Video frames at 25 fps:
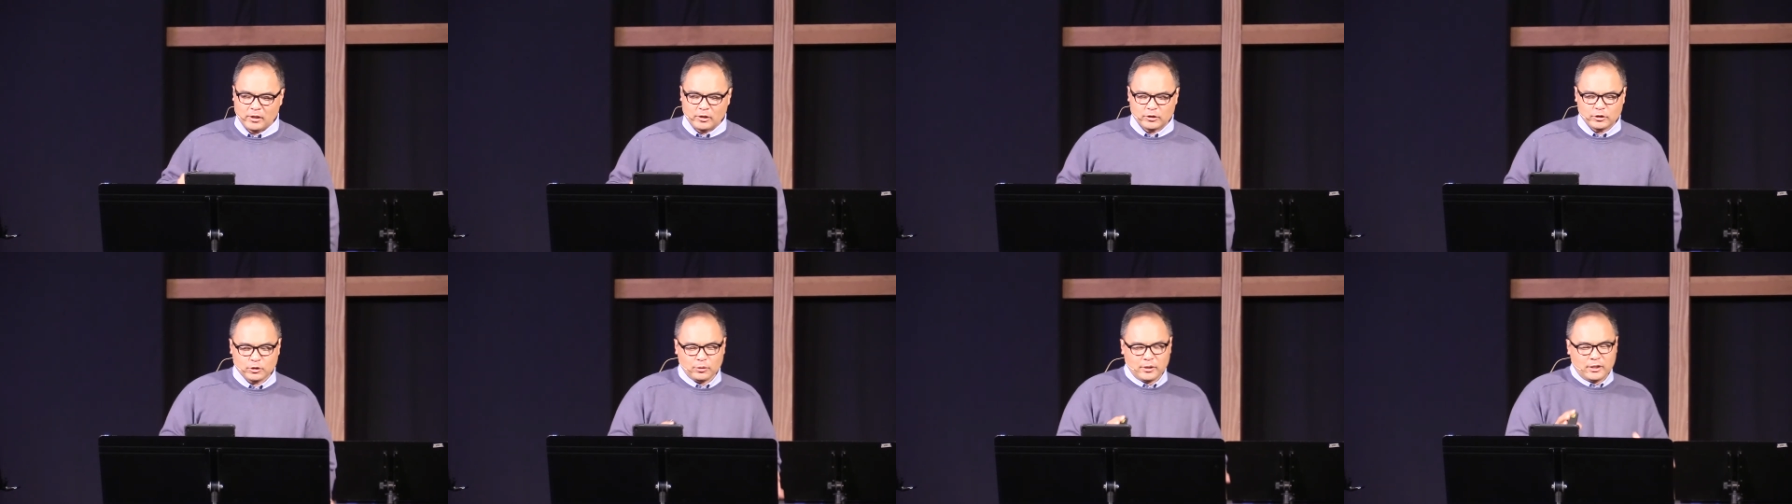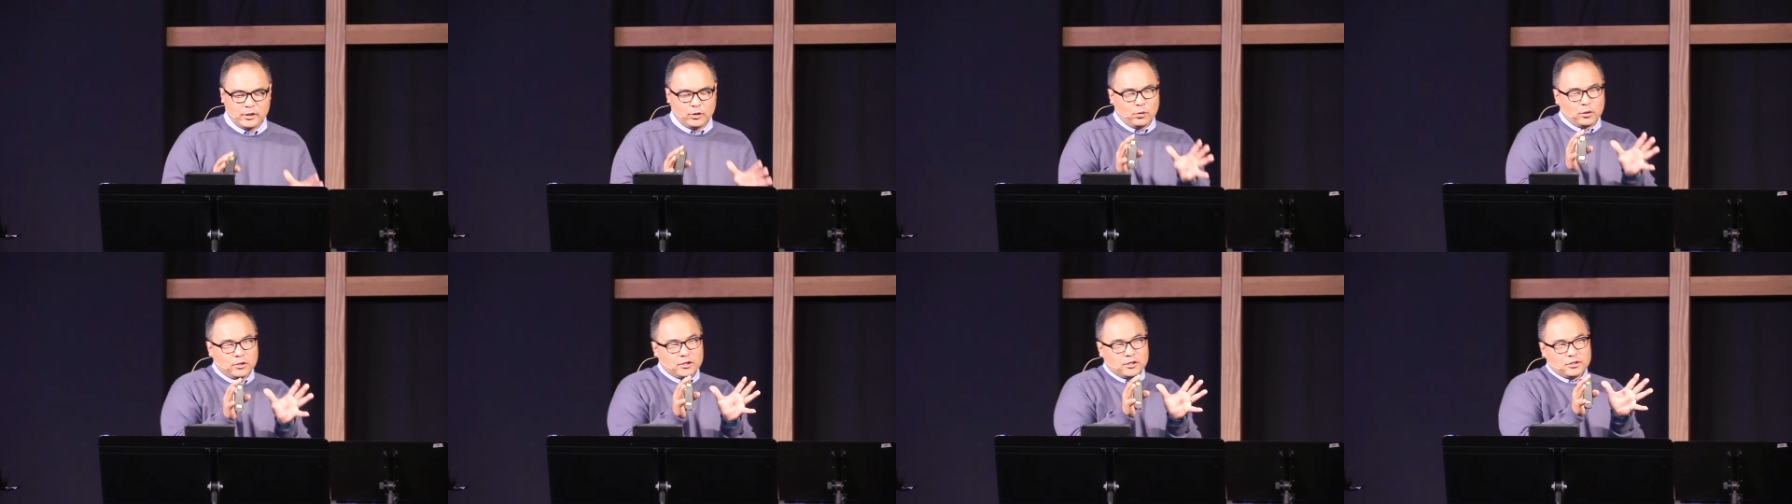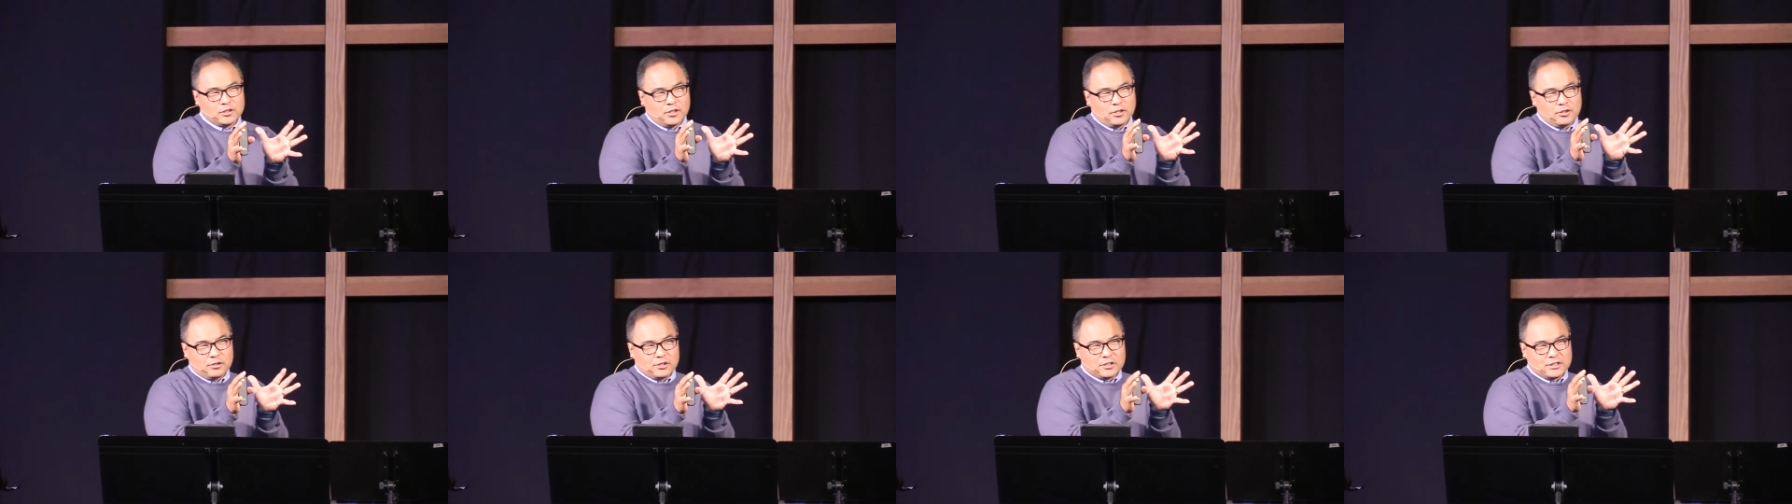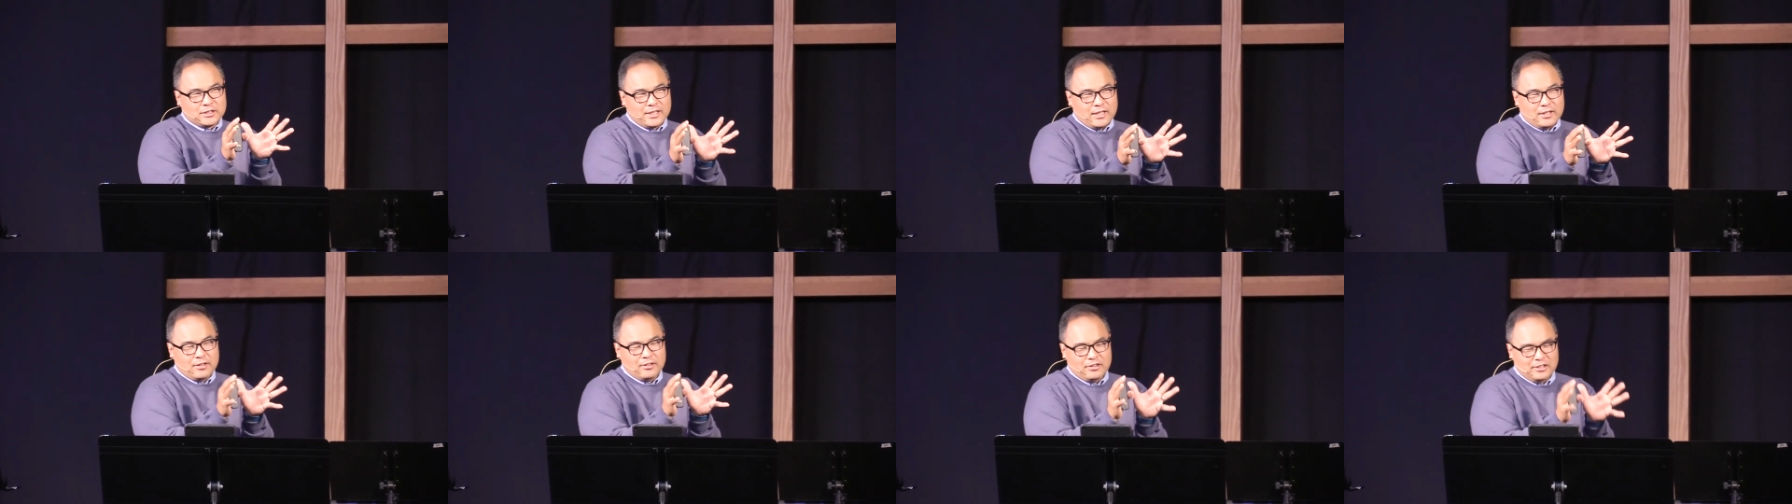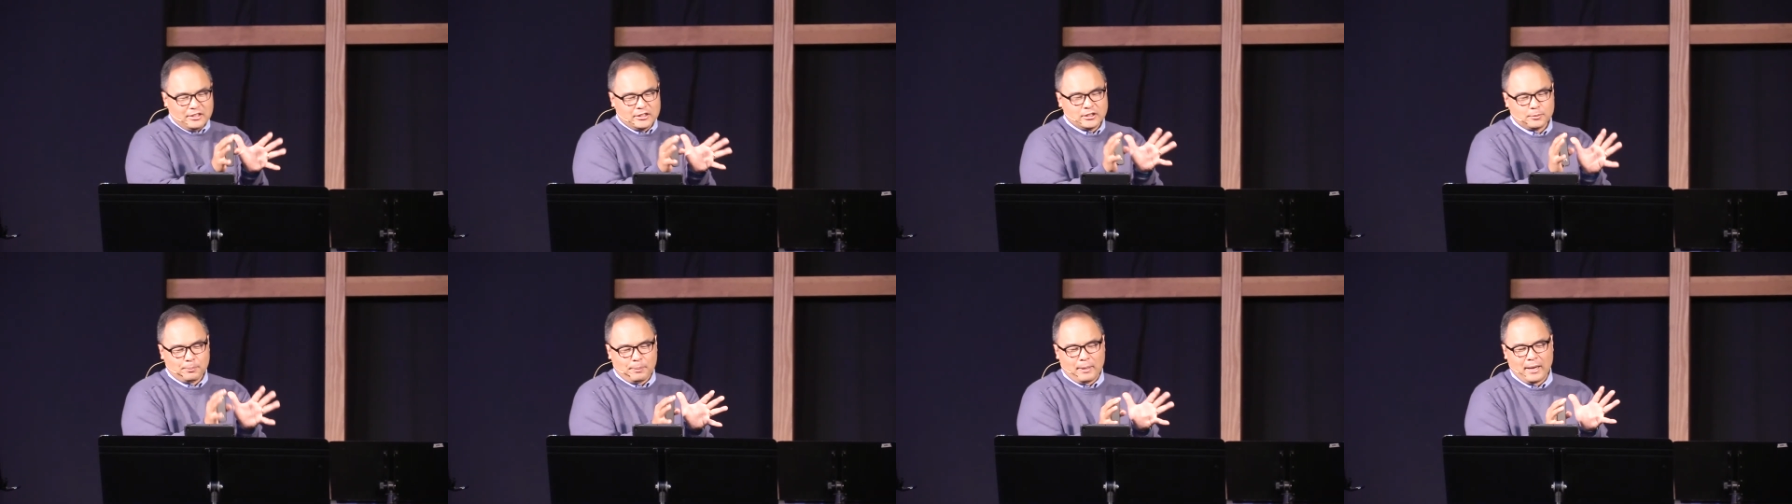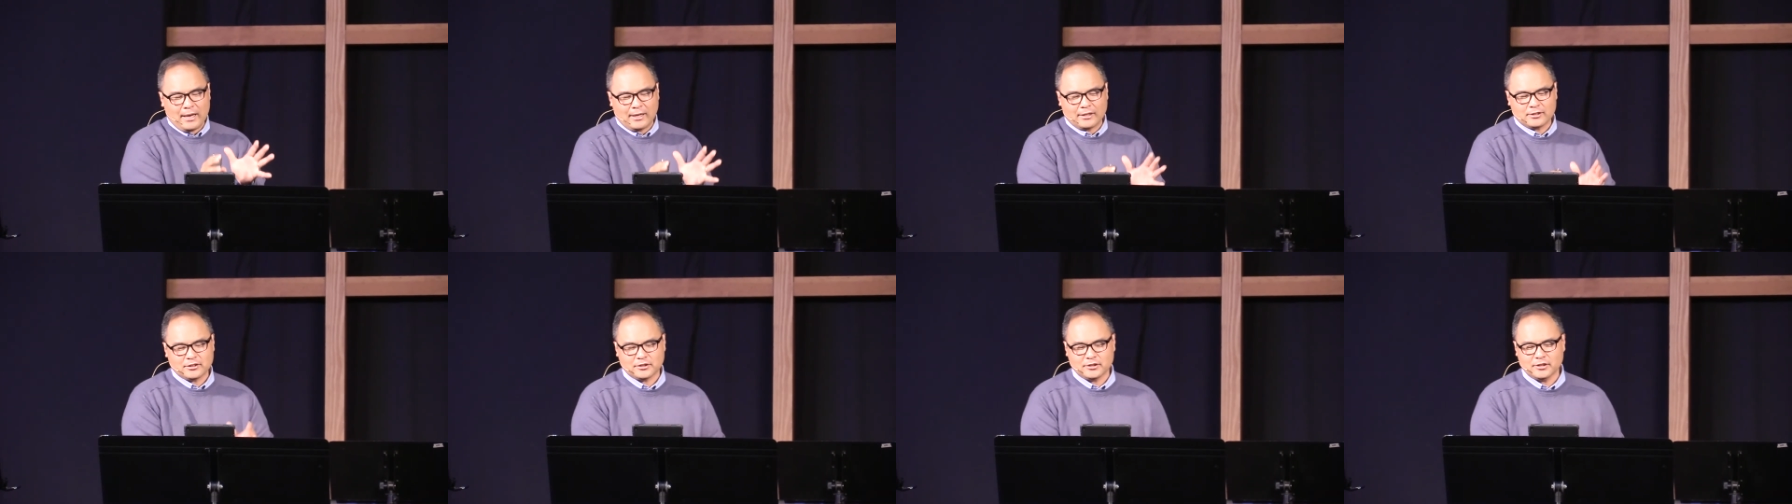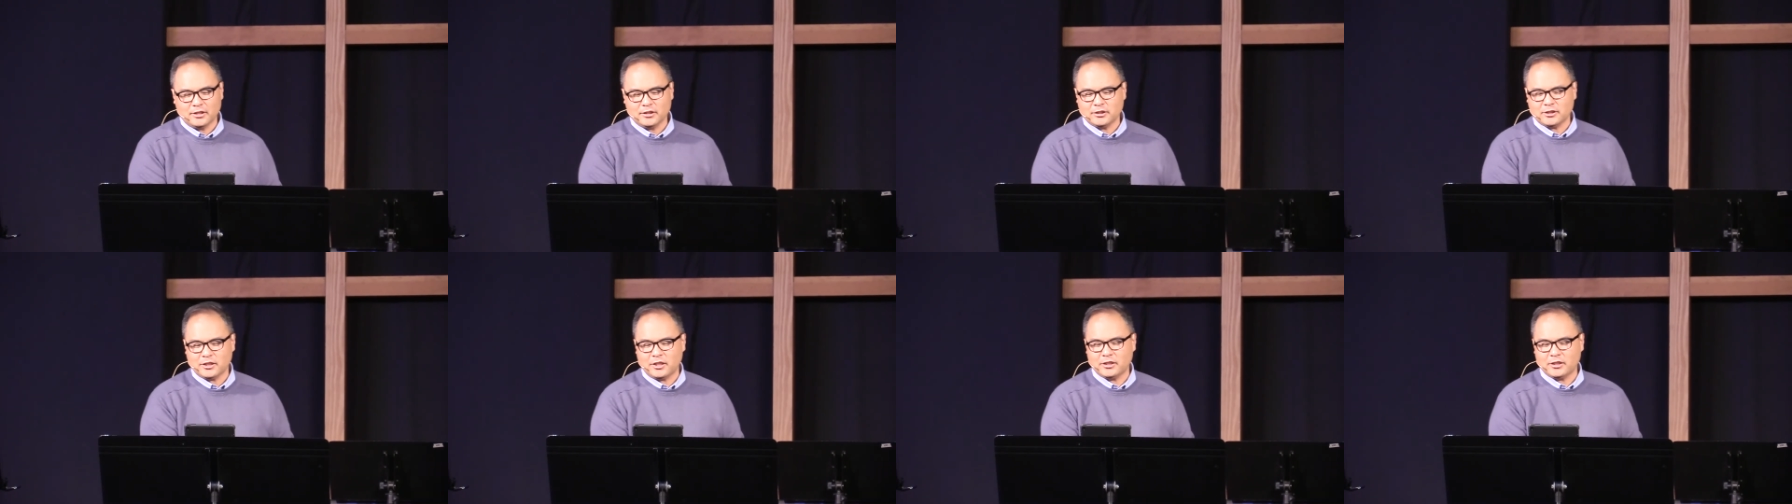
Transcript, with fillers: So, in order to understand this passage,